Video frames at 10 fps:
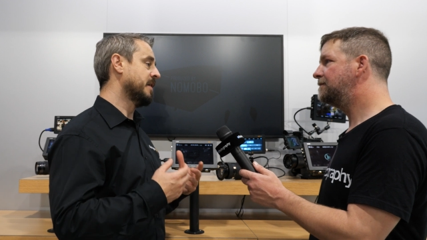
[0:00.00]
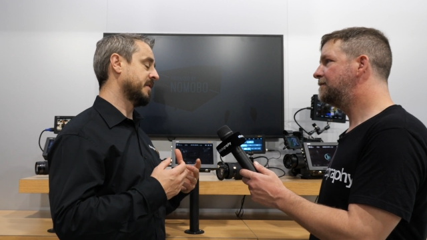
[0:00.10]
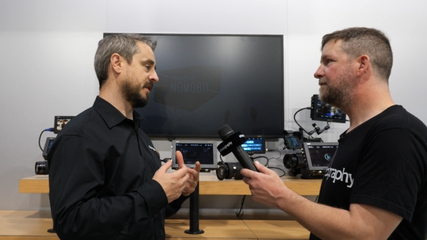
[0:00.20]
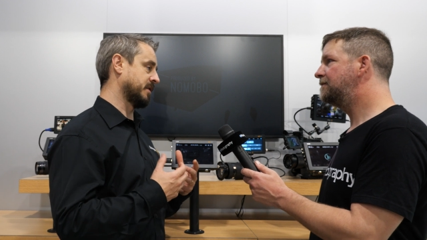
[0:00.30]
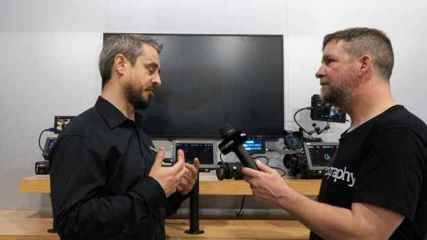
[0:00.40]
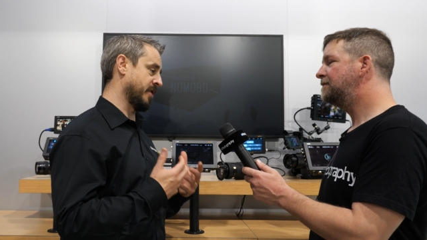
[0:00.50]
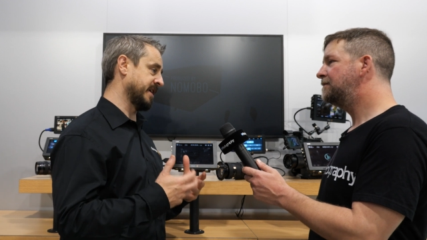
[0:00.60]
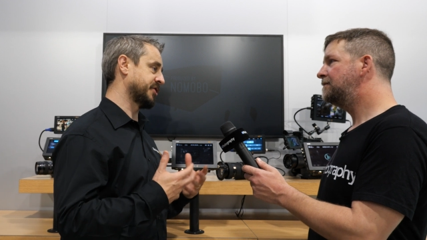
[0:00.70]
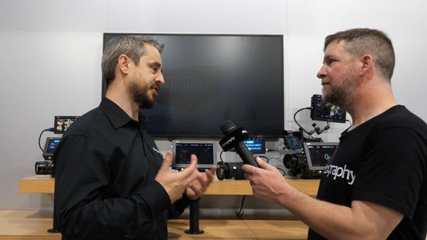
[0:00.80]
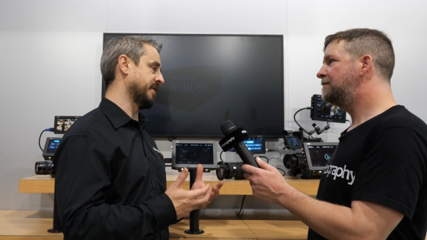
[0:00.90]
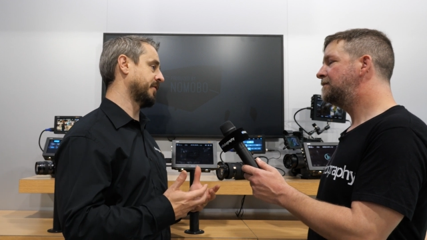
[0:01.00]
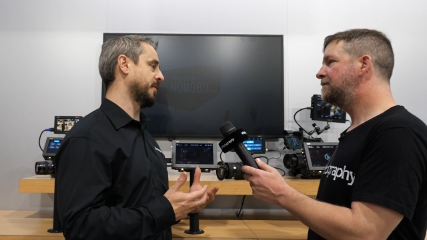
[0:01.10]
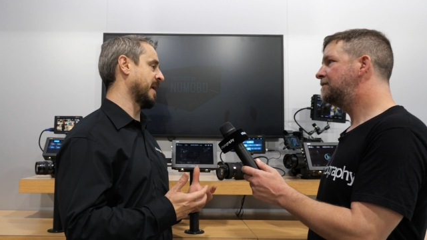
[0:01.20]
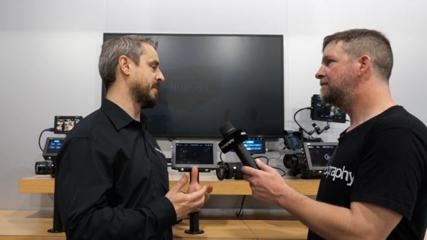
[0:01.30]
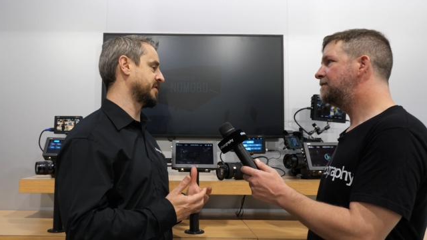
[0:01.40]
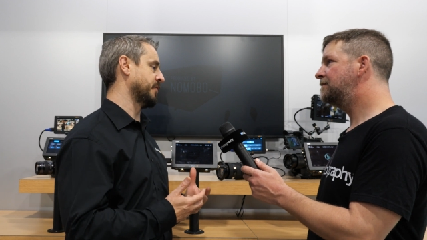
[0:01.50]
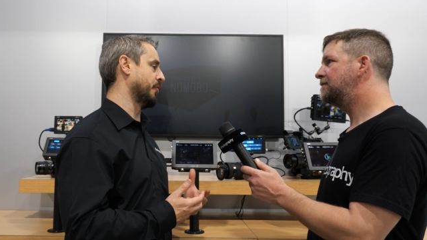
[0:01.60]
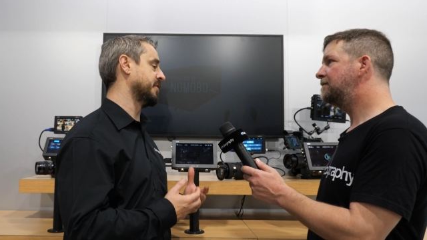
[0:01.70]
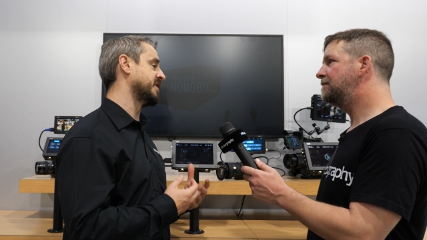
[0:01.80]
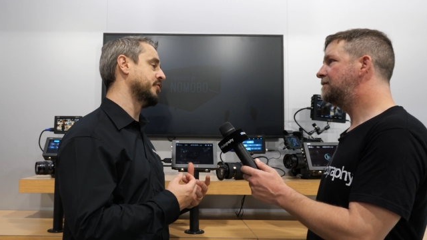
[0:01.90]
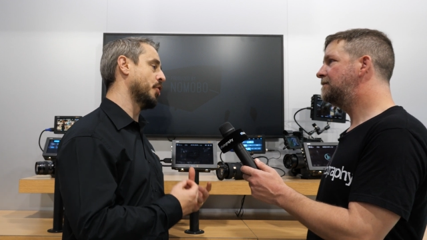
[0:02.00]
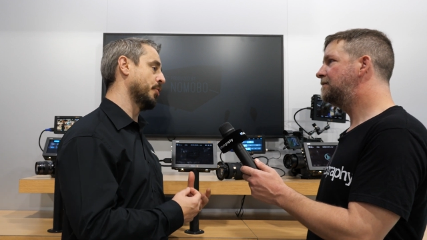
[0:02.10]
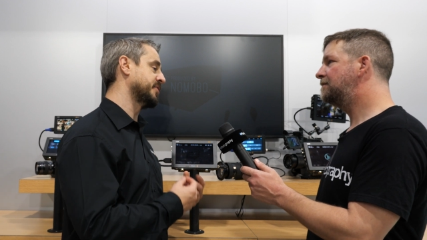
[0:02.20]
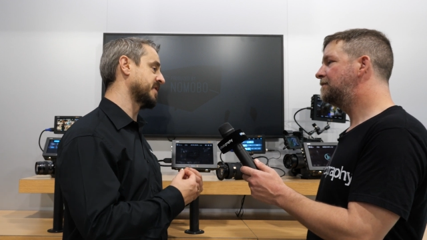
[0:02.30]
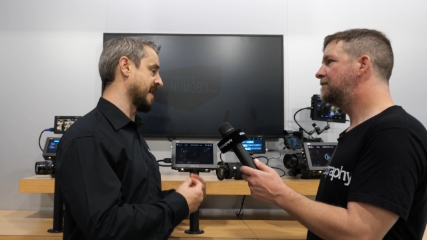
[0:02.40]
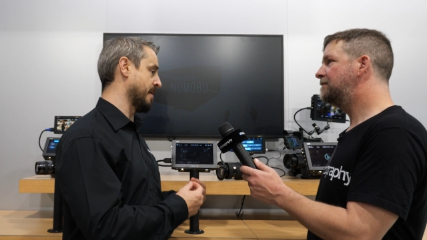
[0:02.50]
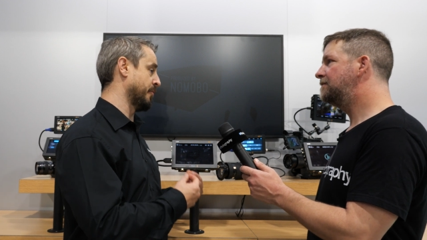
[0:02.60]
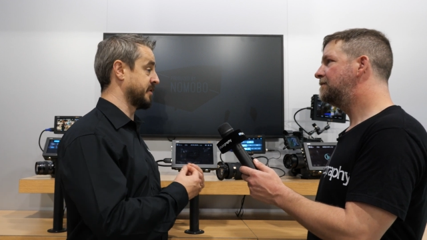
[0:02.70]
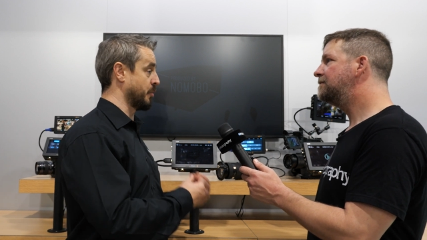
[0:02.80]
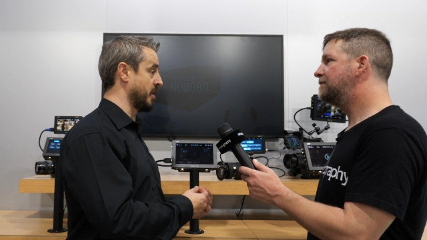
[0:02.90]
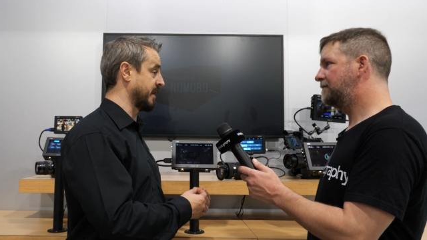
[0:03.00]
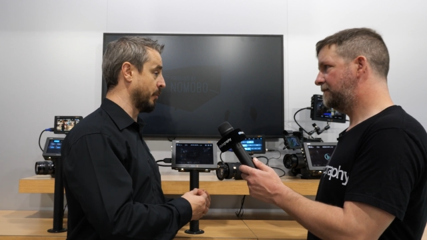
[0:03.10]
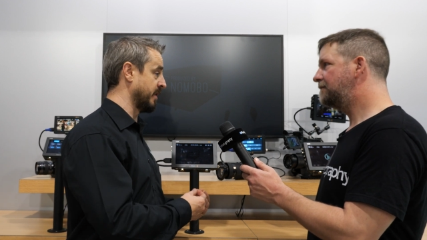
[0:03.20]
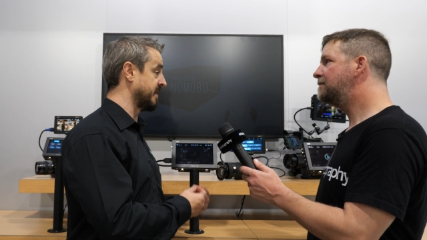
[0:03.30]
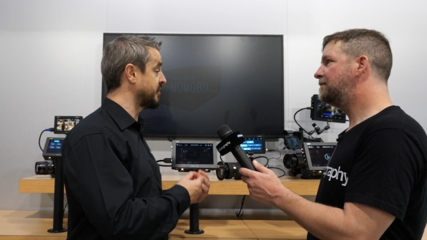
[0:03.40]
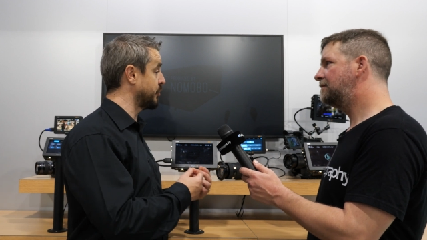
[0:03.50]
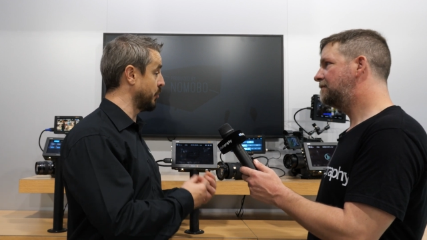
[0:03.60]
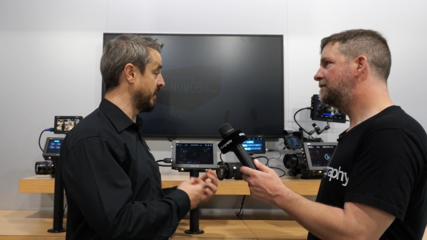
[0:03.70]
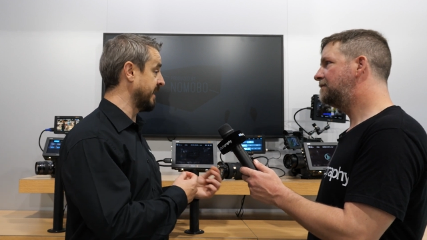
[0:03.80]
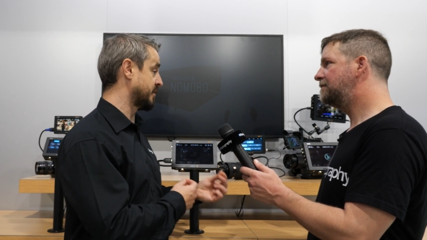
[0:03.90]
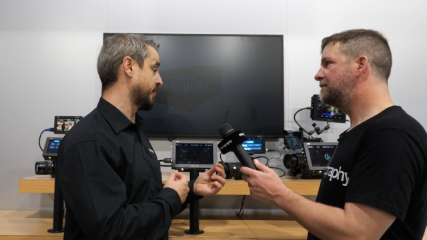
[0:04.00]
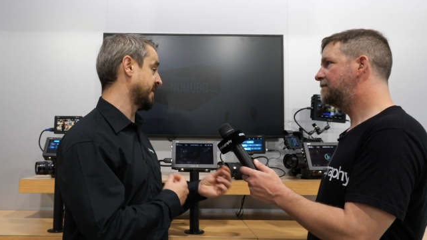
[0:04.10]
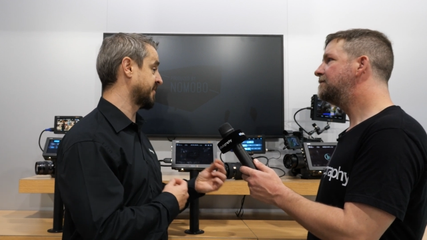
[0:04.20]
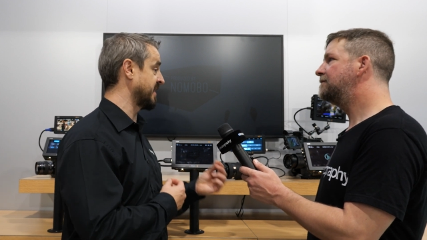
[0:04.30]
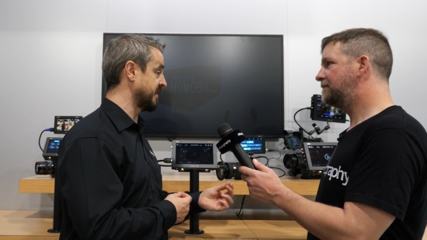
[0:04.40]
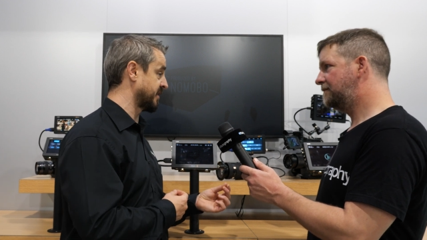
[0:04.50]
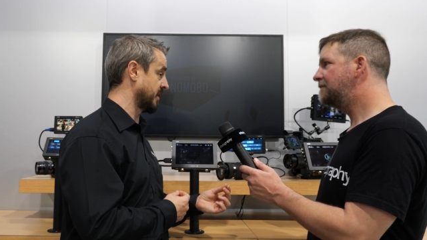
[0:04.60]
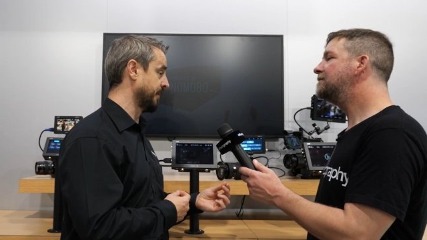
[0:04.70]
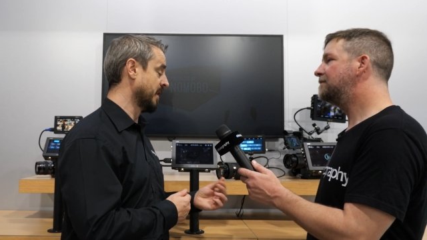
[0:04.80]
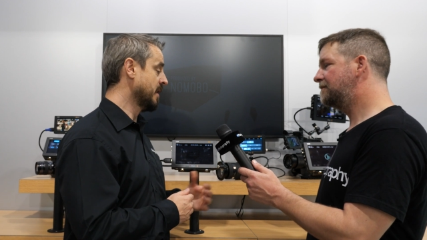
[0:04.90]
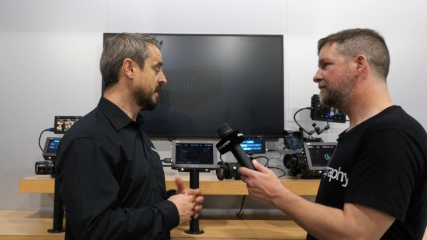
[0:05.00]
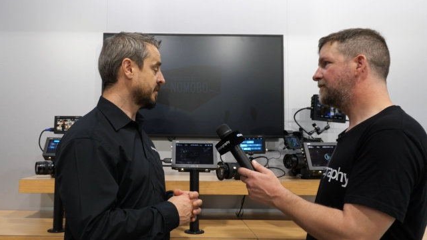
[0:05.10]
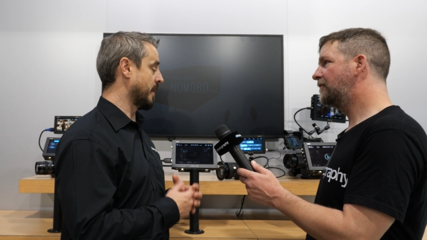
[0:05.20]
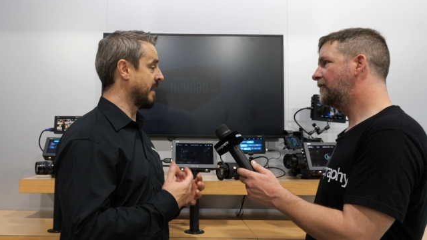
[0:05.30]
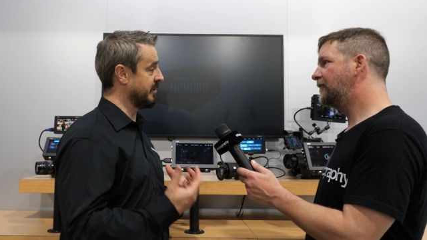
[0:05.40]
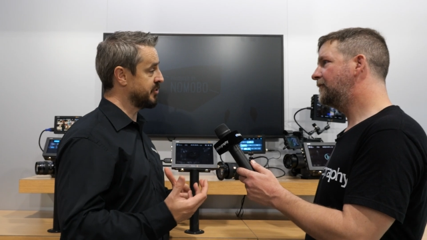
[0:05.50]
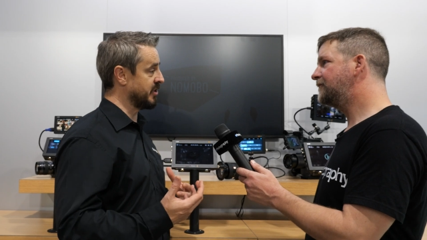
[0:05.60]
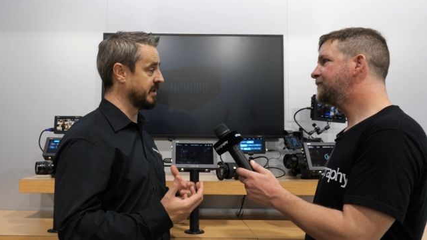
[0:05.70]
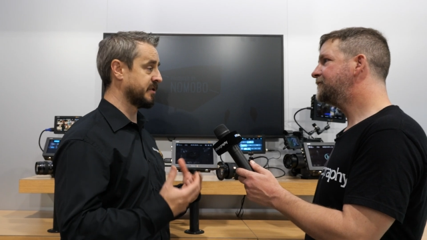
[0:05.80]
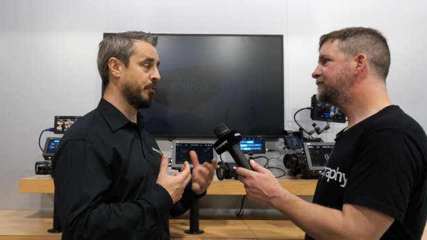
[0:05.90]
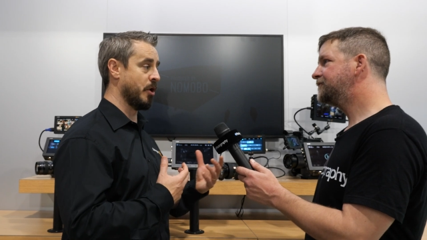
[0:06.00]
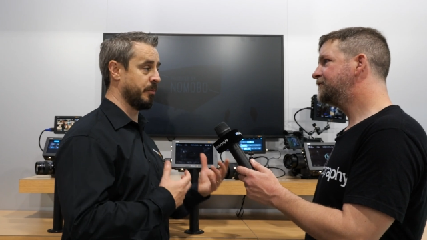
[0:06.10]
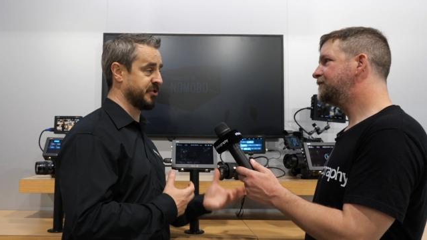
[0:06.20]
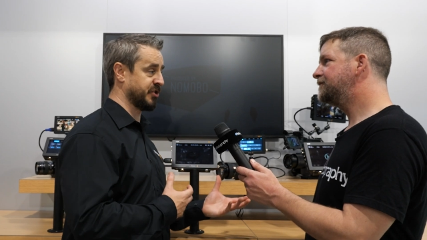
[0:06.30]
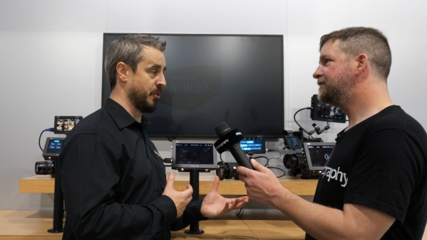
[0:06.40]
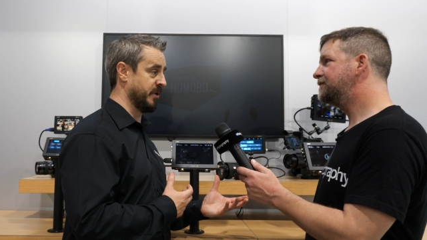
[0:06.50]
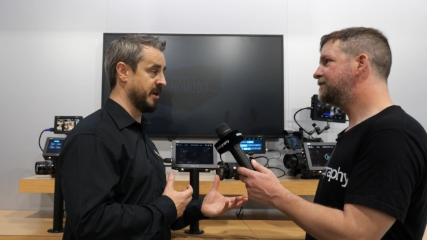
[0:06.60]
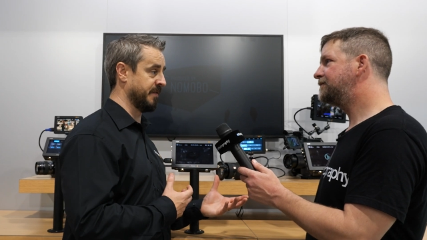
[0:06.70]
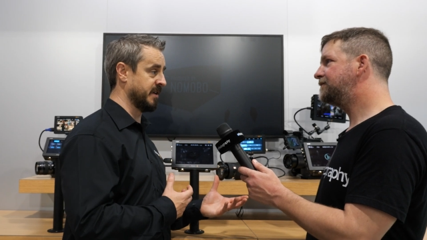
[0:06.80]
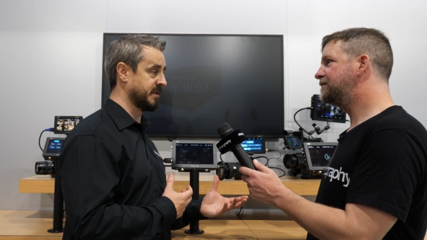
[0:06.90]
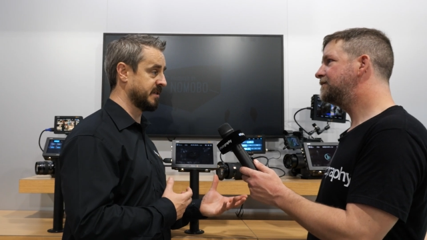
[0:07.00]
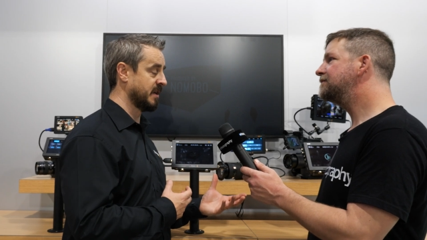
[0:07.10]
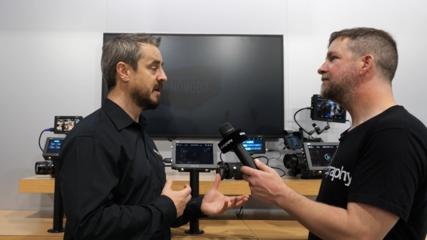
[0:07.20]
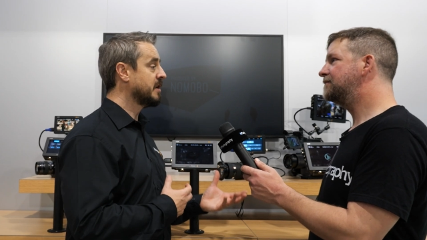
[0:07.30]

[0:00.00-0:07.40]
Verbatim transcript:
Speaker 1: The great strength of Blackmagic Raw is it knows the camera it's working with. It's unique to each sensor. So our engineers have worked with Sony on this.